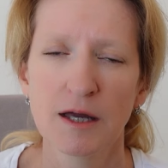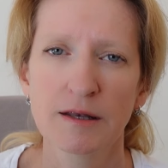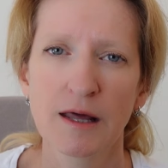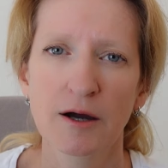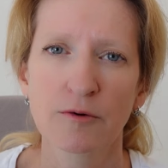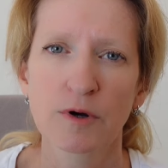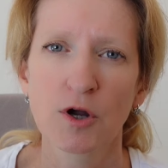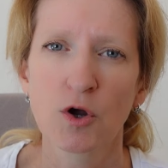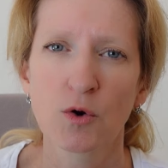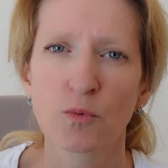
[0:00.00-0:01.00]
Now,
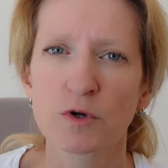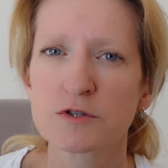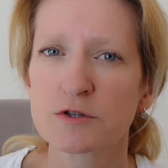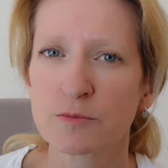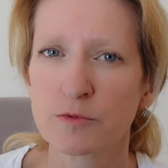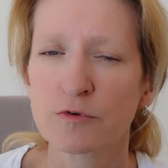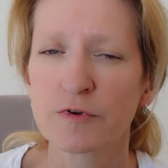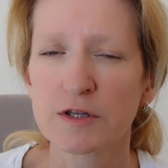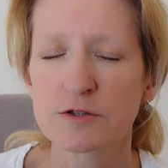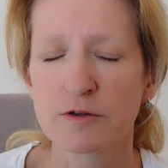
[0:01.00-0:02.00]
once you move
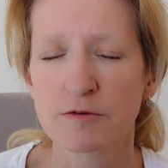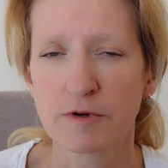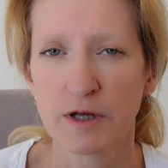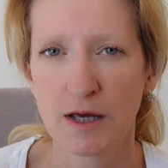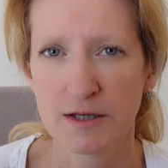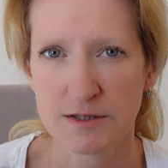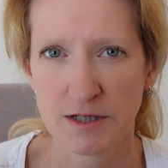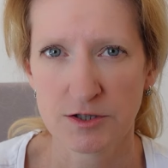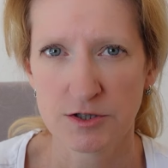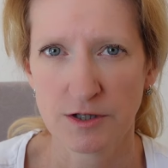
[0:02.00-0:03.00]
into the
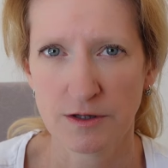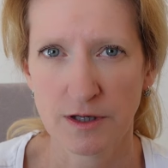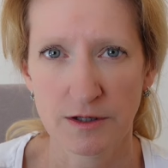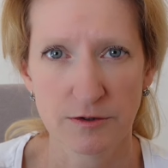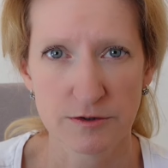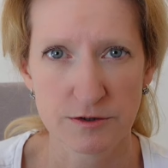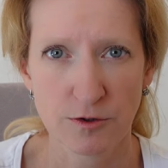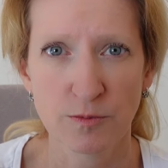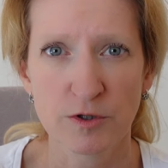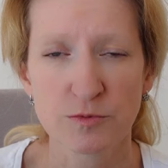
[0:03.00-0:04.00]
realization that you're
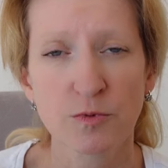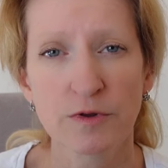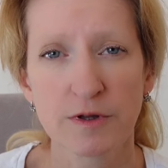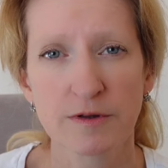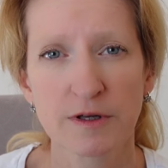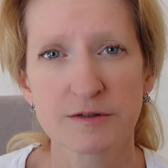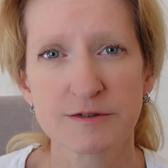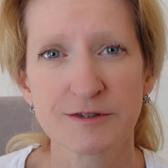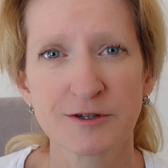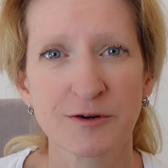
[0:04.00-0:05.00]
so much more than
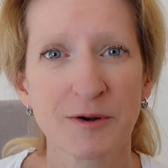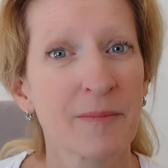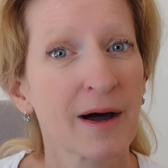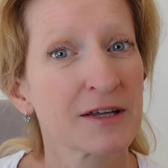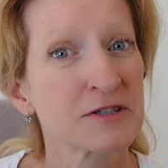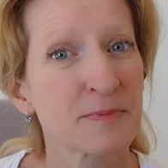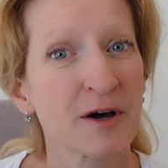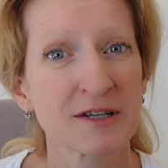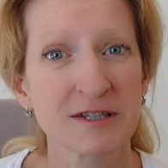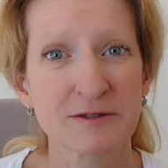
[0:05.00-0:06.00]
this, you're a mind
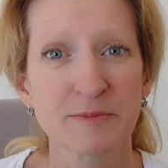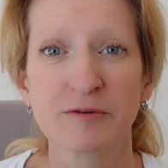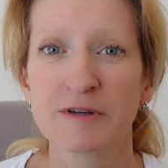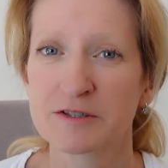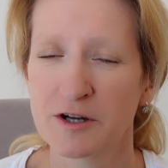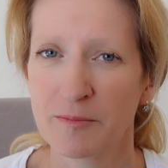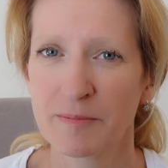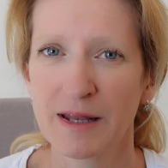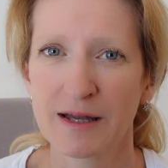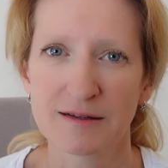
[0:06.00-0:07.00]
body spirit
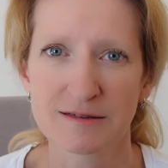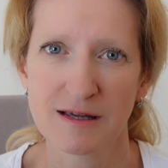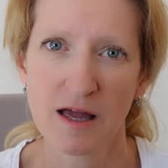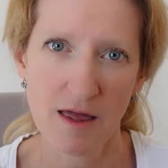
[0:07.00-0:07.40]
complex.